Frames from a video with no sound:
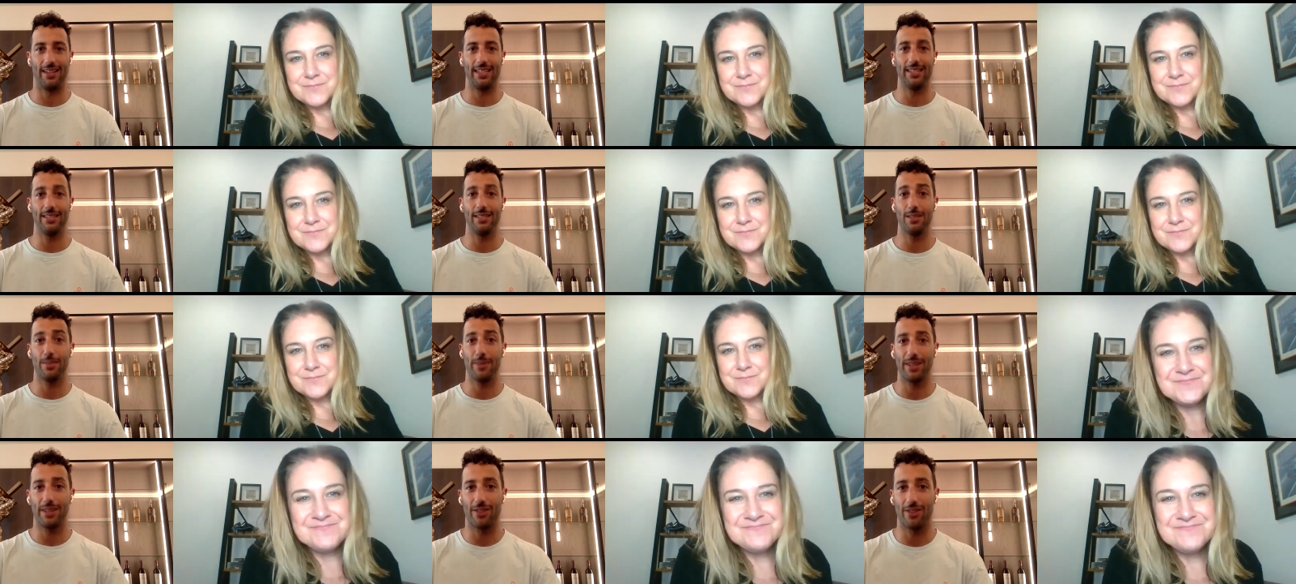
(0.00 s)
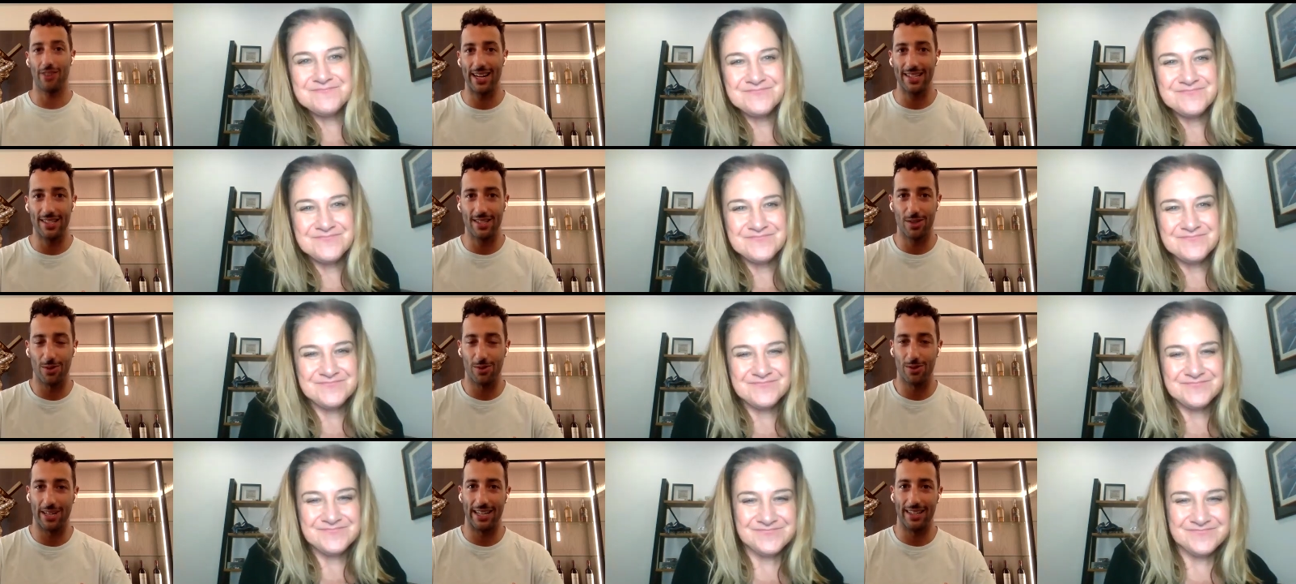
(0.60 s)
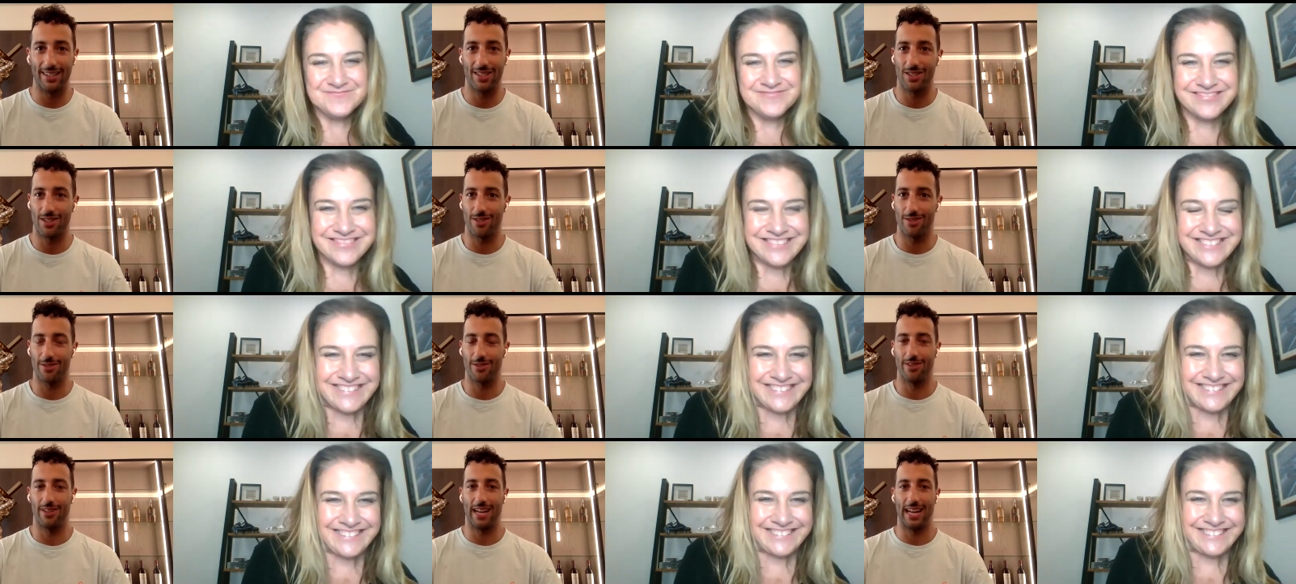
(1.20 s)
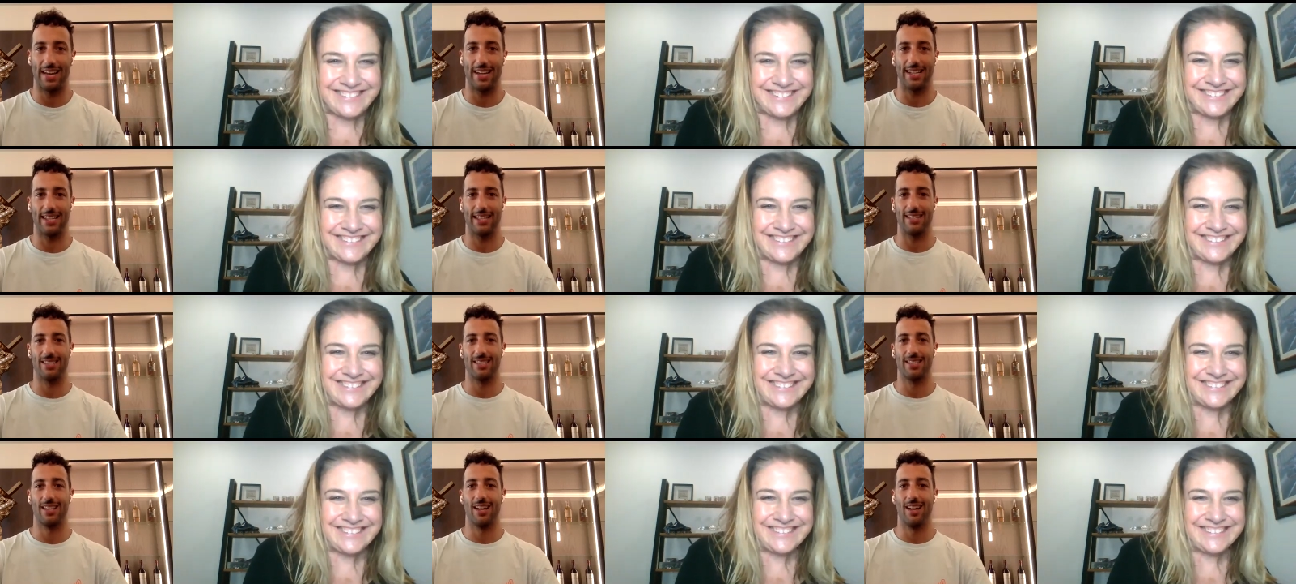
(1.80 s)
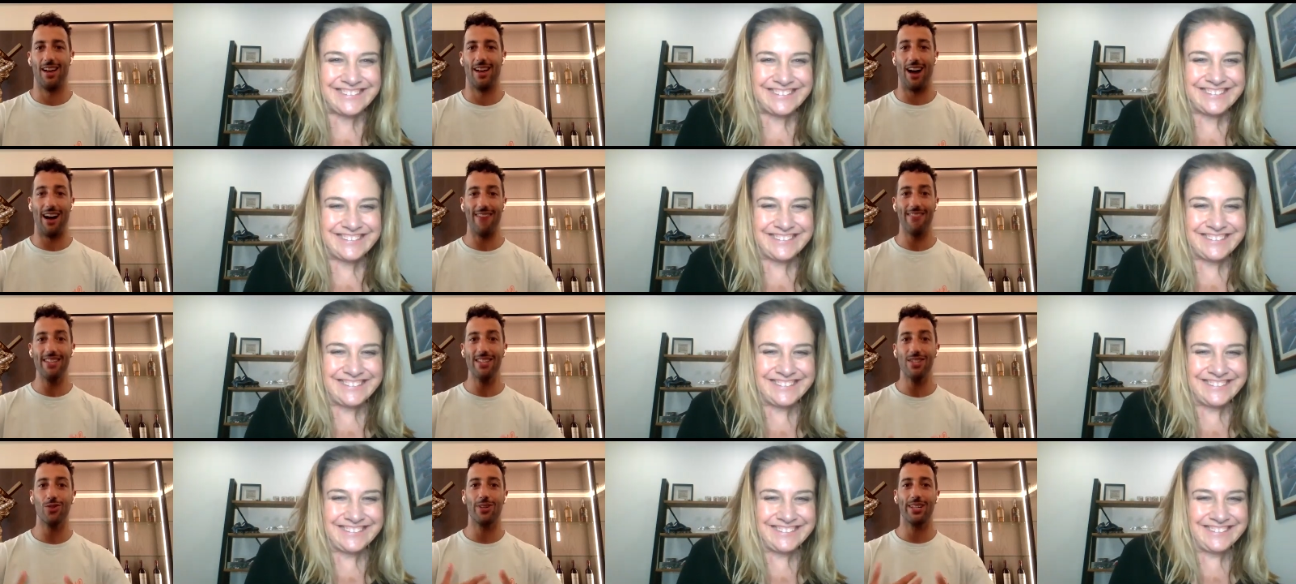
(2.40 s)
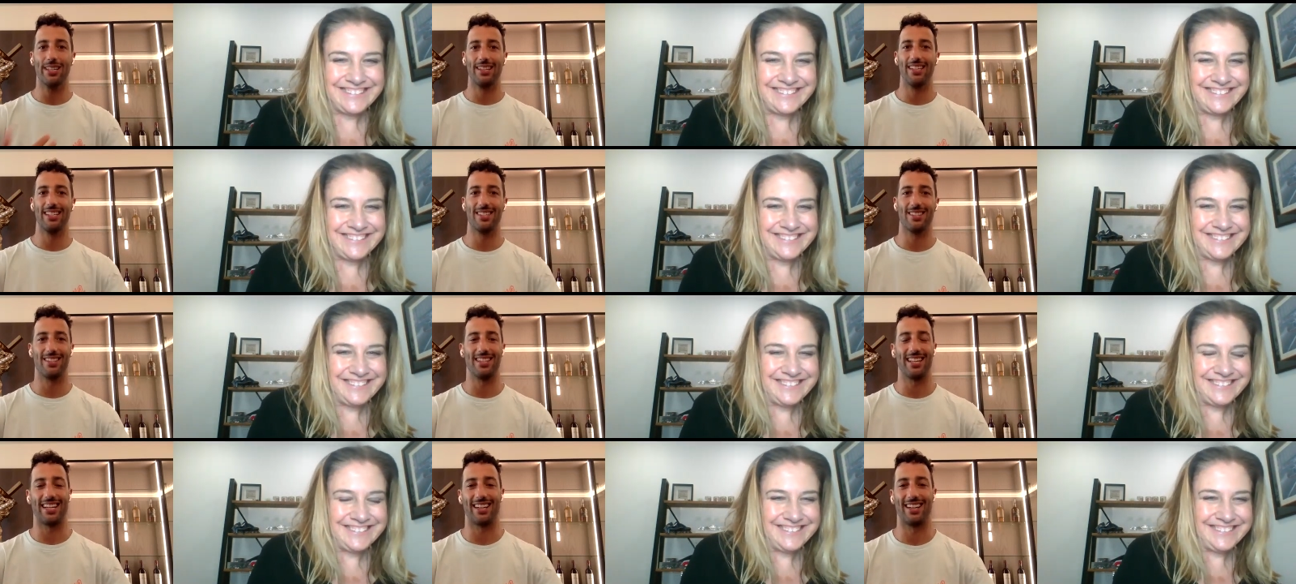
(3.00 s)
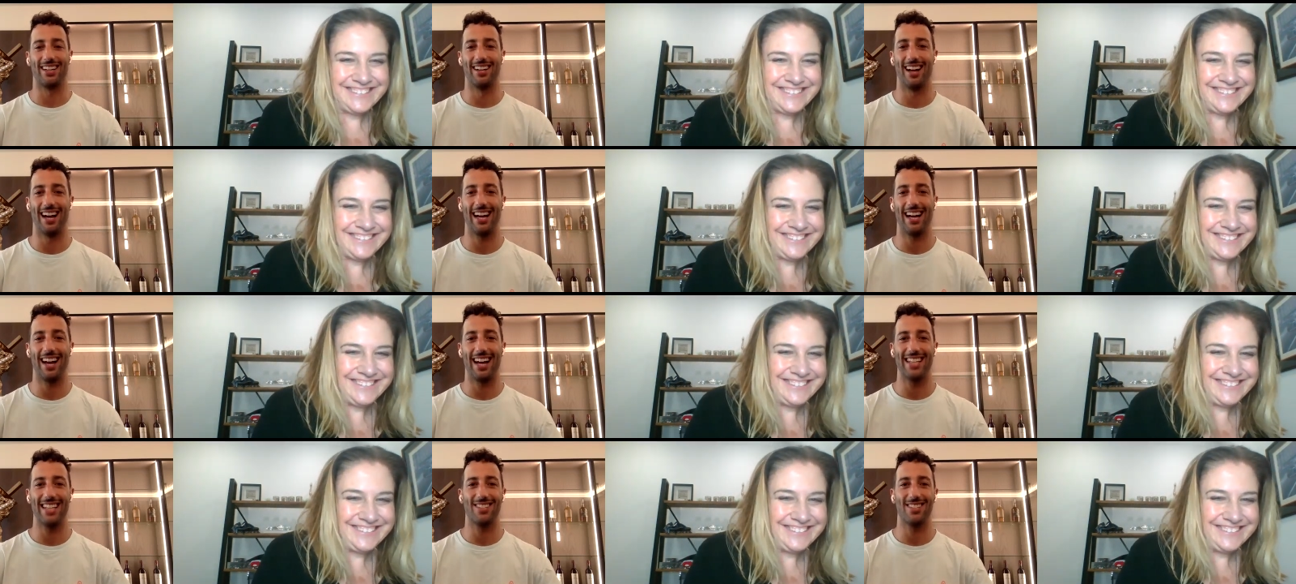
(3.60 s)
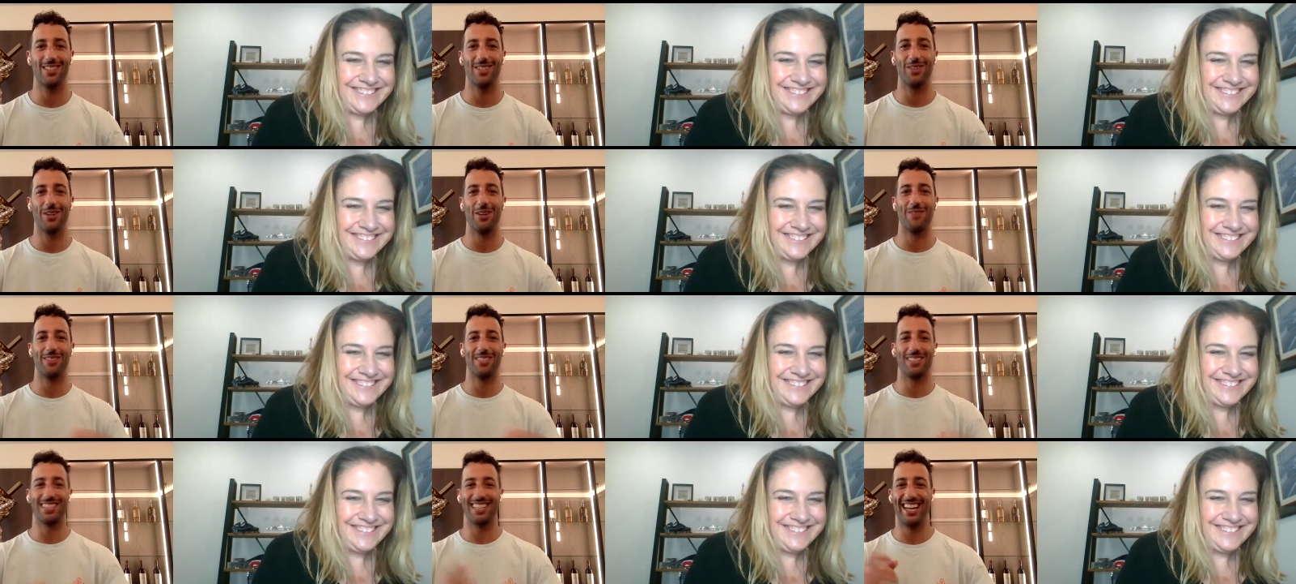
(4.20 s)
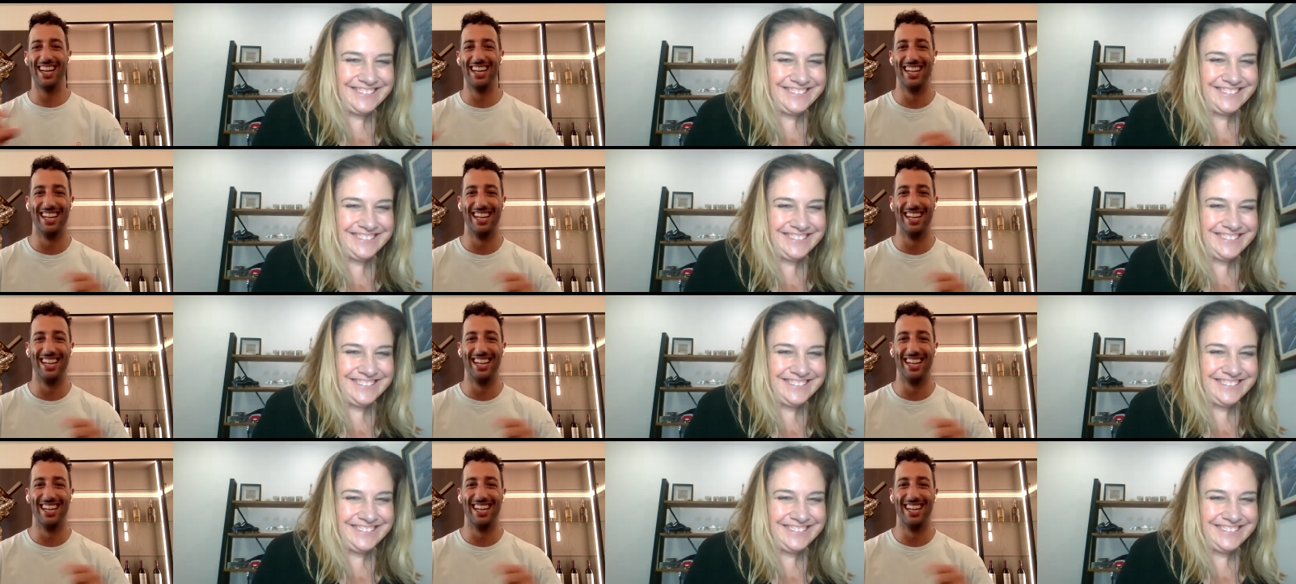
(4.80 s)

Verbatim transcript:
Speaker 1: it has been great talking to you and i've enjoyed listening i, I still obviously